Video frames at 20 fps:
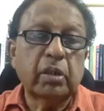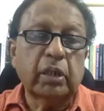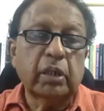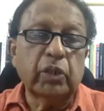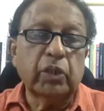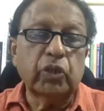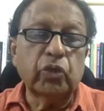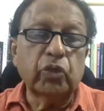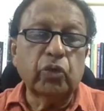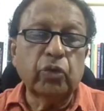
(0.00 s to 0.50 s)

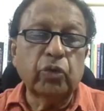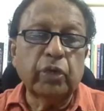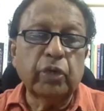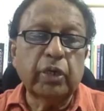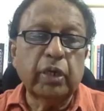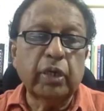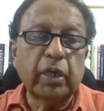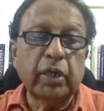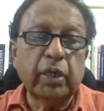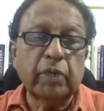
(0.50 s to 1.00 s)
As you know,
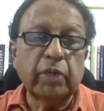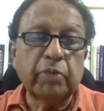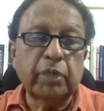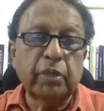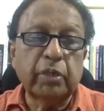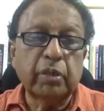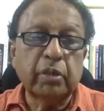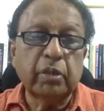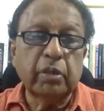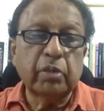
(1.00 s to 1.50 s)
India has
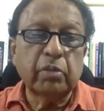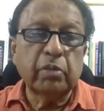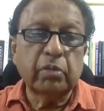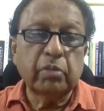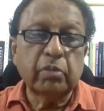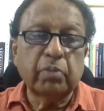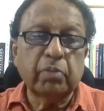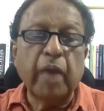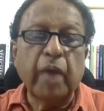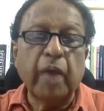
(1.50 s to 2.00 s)
been
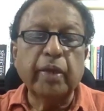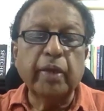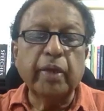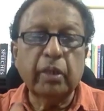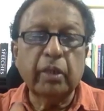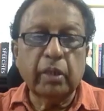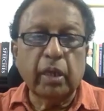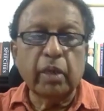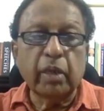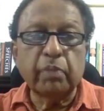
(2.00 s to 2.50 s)

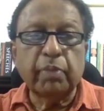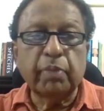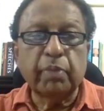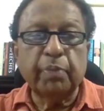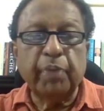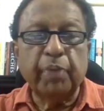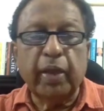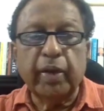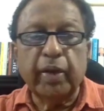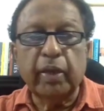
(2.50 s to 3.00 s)
planning and
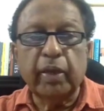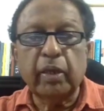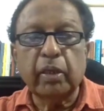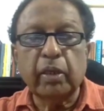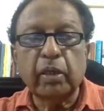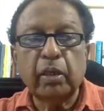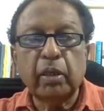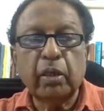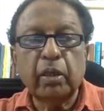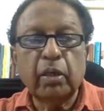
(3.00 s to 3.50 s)
preparing
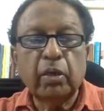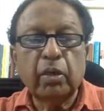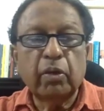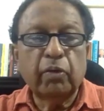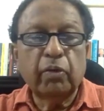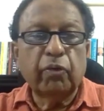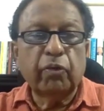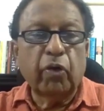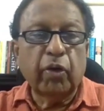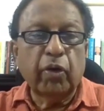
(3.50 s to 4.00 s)

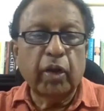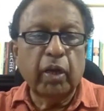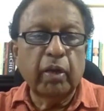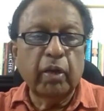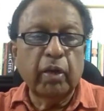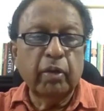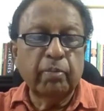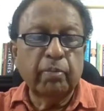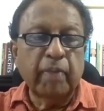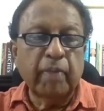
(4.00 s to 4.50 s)
for
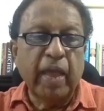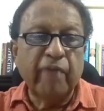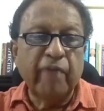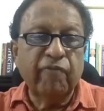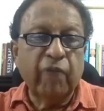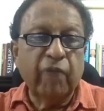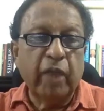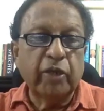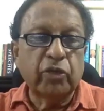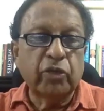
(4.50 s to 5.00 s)
a manned
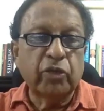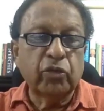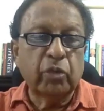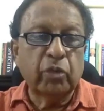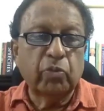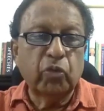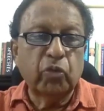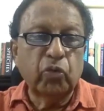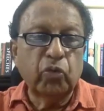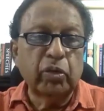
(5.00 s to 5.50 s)
flight to the
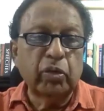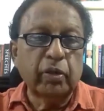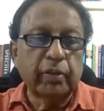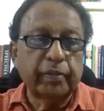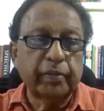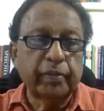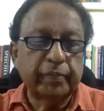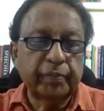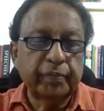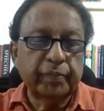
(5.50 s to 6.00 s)
moon,
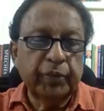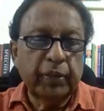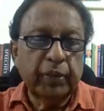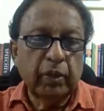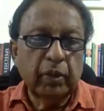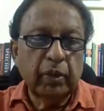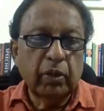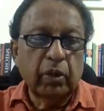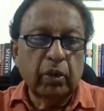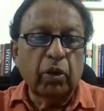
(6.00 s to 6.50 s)

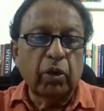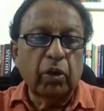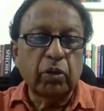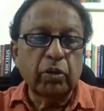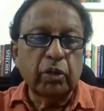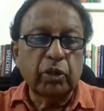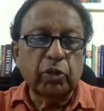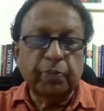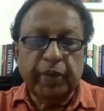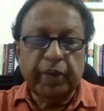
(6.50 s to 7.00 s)
or to
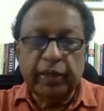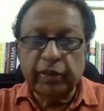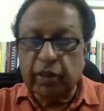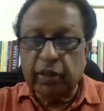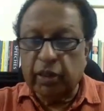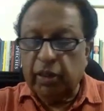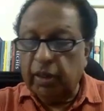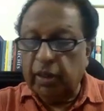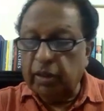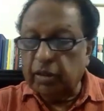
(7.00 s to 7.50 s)
the space
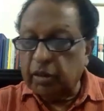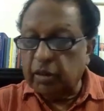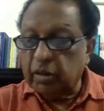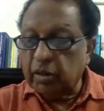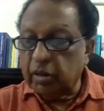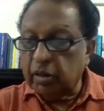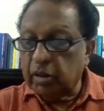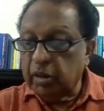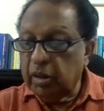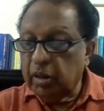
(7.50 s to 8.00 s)
at
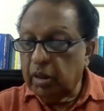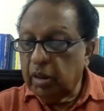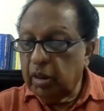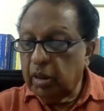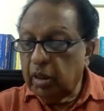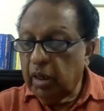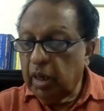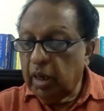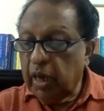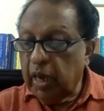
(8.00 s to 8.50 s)
least.
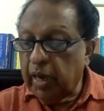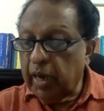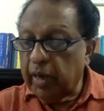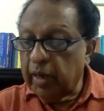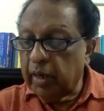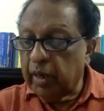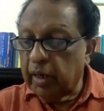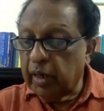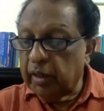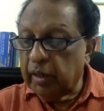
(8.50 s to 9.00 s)

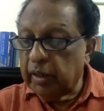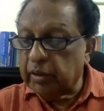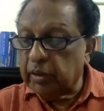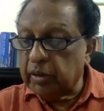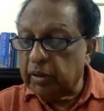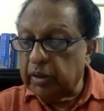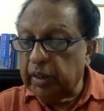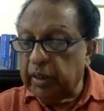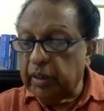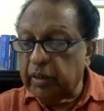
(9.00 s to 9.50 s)
And uh,
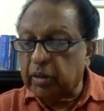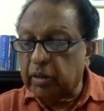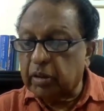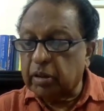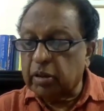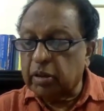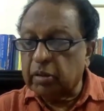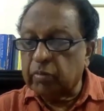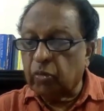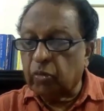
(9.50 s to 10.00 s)
this
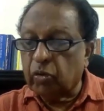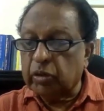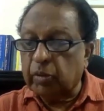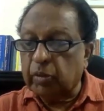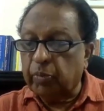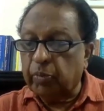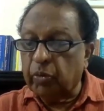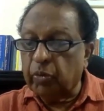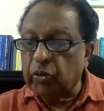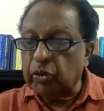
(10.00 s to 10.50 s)
needs more
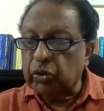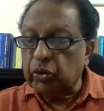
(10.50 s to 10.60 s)
support.